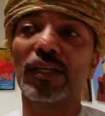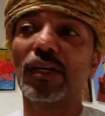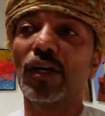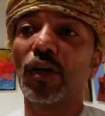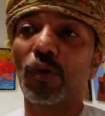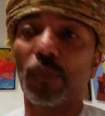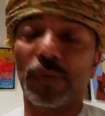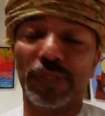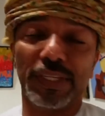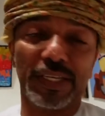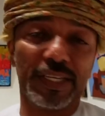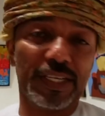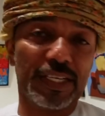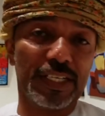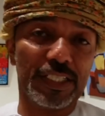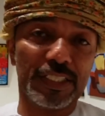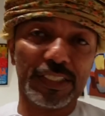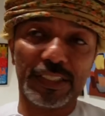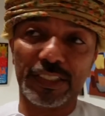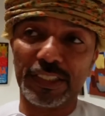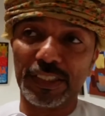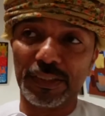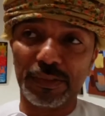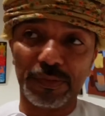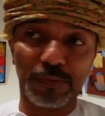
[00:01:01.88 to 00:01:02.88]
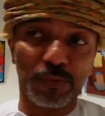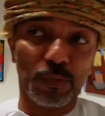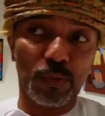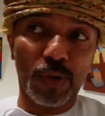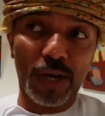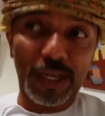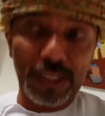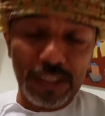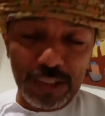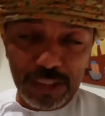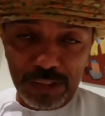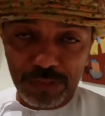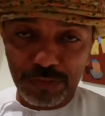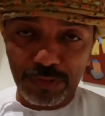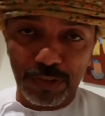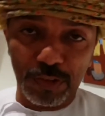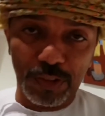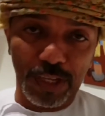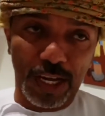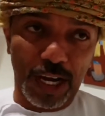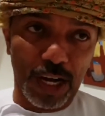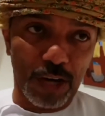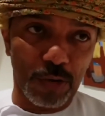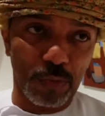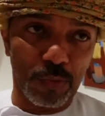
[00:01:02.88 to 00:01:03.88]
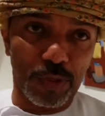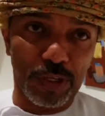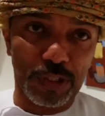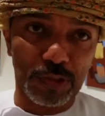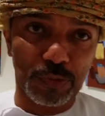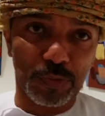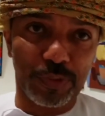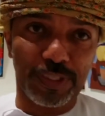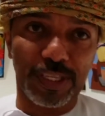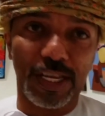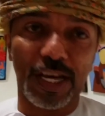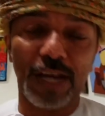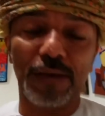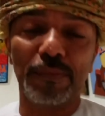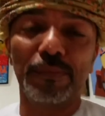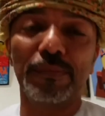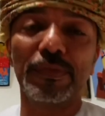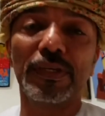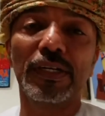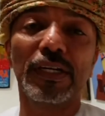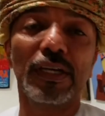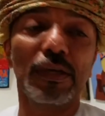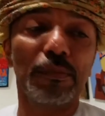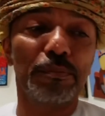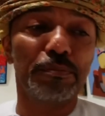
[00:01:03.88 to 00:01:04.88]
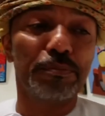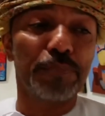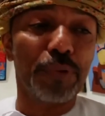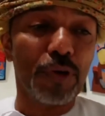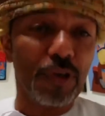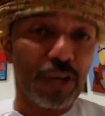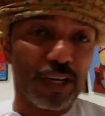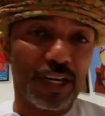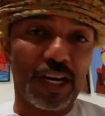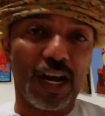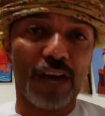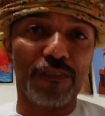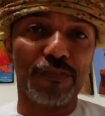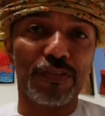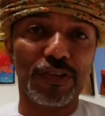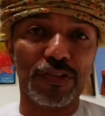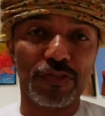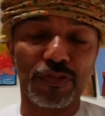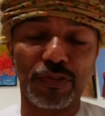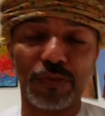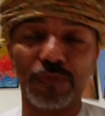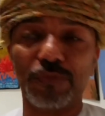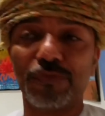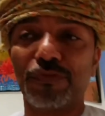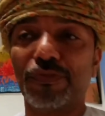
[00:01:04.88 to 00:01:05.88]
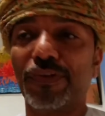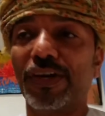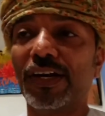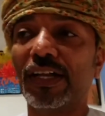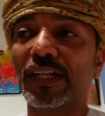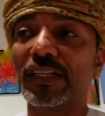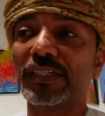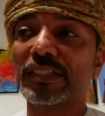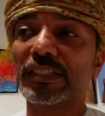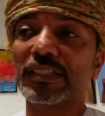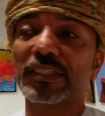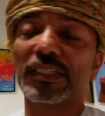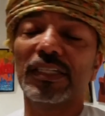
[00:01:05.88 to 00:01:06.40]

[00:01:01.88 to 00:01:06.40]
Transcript: where the kids did wonderful artworks with them, book covers from felt,